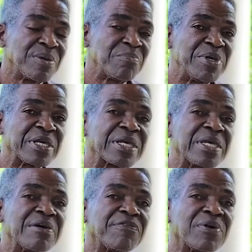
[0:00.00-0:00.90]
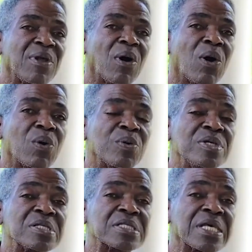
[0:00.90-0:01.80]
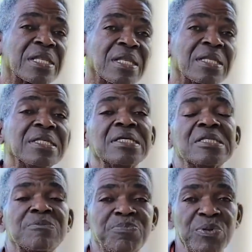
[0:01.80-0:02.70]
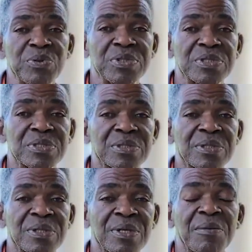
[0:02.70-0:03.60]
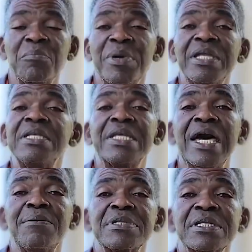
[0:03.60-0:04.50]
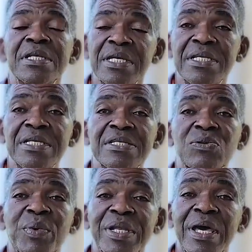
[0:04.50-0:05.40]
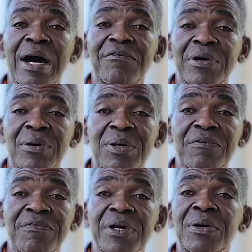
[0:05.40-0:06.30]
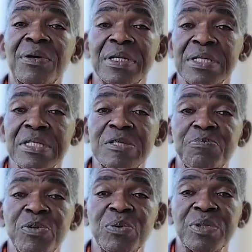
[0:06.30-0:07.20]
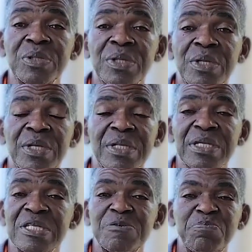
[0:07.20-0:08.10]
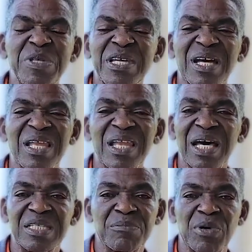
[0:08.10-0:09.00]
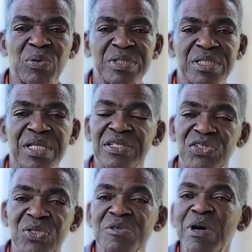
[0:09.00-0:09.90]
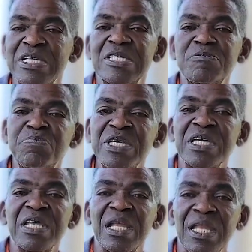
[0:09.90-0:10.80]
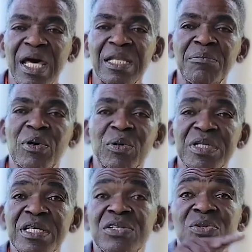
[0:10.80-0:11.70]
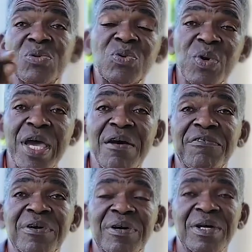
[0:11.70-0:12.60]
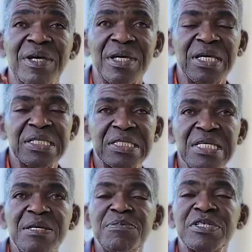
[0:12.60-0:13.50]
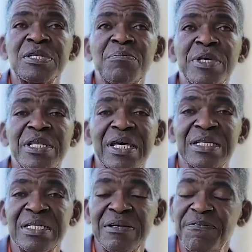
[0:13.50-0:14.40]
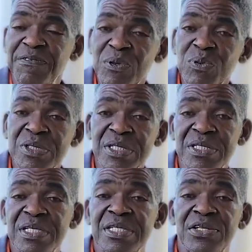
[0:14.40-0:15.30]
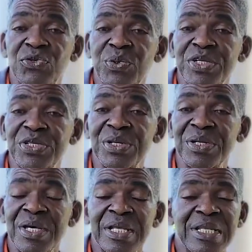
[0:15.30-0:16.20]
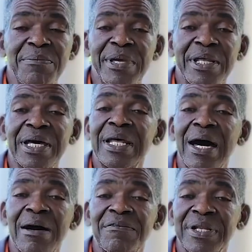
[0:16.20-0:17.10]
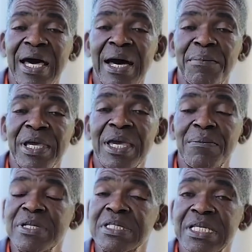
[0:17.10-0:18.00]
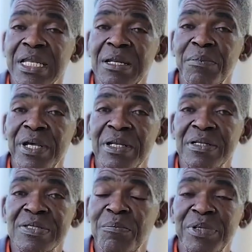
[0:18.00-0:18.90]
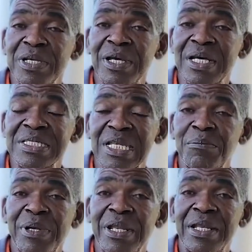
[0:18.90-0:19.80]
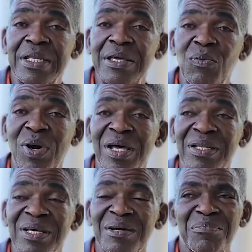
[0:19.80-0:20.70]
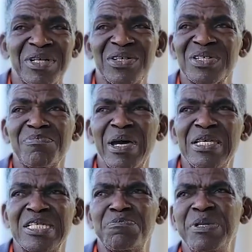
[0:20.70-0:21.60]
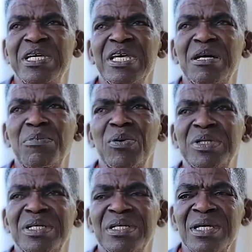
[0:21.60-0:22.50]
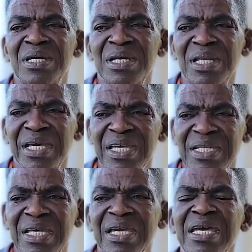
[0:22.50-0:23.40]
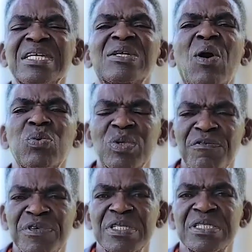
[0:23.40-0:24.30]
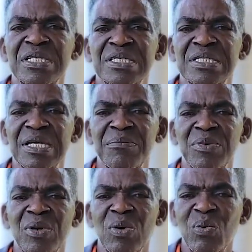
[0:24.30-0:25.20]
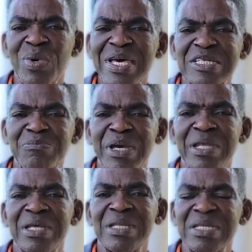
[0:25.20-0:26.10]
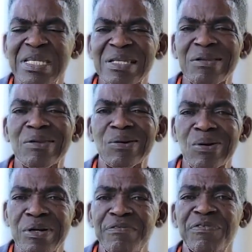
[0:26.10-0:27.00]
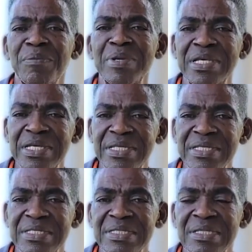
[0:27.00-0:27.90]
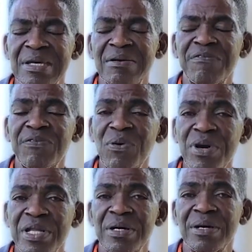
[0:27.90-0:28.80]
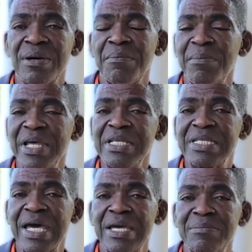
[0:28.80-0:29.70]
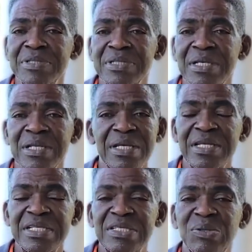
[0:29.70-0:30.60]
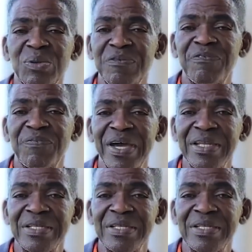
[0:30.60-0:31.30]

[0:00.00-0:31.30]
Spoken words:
Be careful how you settle disputes. Many times, ladies, when they have a conflict or a dispute, they speak a lot about it. And just by speaking a lot about it to whoever, it seems to me that it diffuses the situation. They may not have an amicable settlement, something, a settlement that they want. But just by speaking about it, like they get it out of the system. We as men need to learn from ladies. Further, many times, ladies don't fight.